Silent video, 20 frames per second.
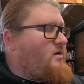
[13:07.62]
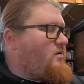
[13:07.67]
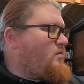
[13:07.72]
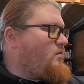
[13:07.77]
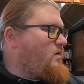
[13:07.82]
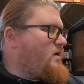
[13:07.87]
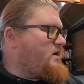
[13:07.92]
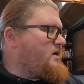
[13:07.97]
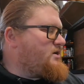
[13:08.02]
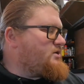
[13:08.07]

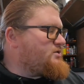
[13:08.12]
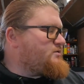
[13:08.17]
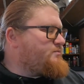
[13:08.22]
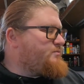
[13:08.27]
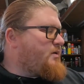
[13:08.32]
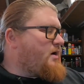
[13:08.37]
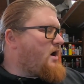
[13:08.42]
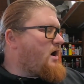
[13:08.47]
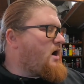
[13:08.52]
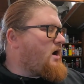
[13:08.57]
1-inch
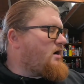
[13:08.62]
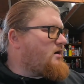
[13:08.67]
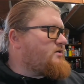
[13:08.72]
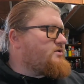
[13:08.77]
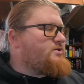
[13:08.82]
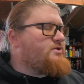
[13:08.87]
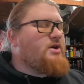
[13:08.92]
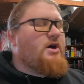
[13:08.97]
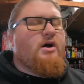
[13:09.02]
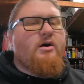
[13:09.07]
bar.
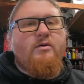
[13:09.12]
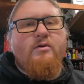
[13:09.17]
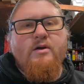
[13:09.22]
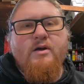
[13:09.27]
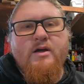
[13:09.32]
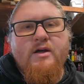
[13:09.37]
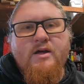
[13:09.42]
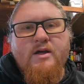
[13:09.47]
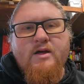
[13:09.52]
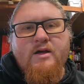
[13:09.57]
So
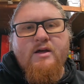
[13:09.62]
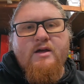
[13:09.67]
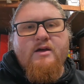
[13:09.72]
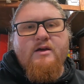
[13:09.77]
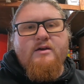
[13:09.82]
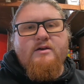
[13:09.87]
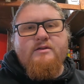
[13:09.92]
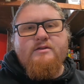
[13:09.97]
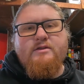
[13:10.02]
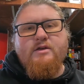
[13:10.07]

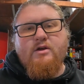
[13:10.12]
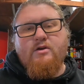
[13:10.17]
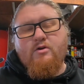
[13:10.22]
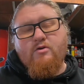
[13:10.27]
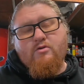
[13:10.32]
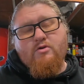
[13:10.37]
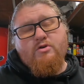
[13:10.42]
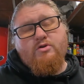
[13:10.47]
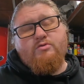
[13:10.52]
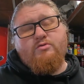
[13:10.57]
the
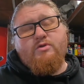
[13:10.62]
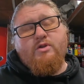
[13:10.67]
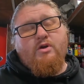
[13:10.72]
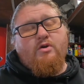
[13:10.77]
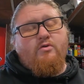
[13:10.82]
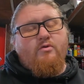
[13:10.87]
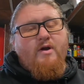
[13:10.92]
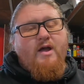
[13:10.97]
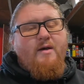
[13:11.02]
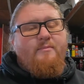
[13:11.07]

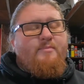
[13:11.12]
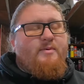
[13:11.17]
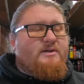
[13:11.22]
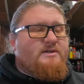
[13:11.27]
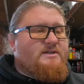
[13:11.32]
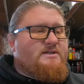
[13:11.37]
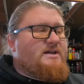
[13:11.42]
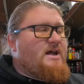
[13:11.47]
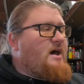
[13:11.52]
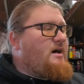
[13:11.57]
grip
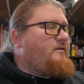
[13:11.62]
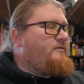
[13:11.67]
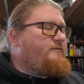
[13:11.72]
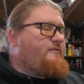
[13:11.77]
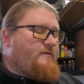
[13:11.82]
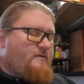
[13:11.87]
itself